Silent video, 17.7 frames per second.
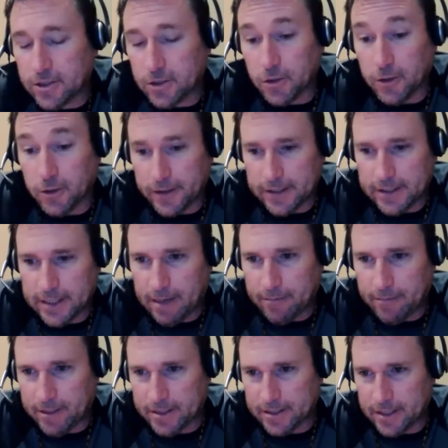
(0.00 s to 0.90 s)
studio at the
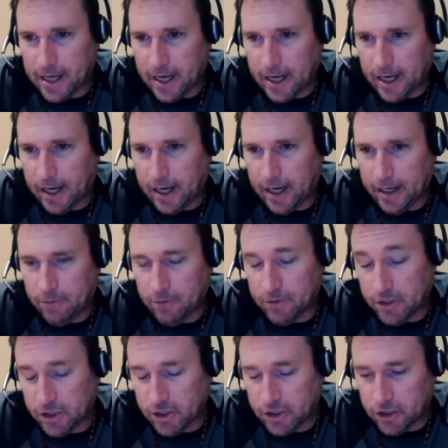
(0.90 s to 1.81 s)
time because I
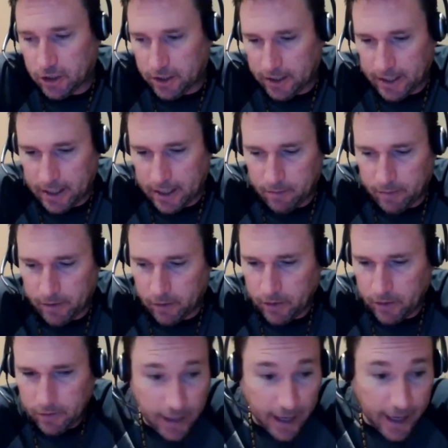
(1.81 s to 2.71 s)
was just starting out. But
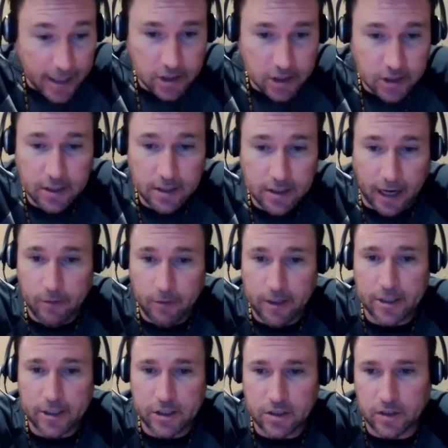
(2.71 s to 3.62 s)
I
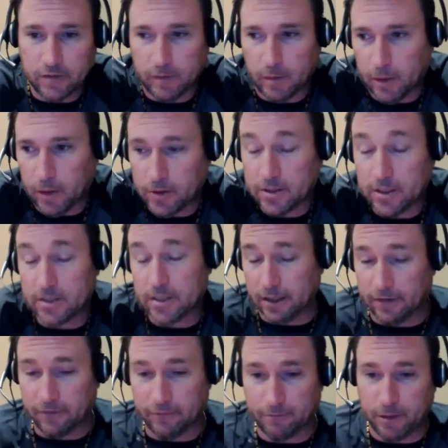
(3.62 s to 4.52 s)
would actually serve mimosas
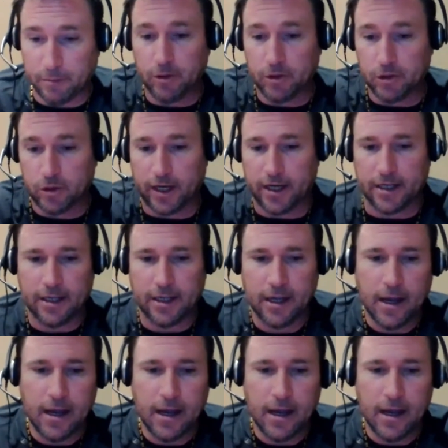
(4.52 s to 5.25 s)
if people drank.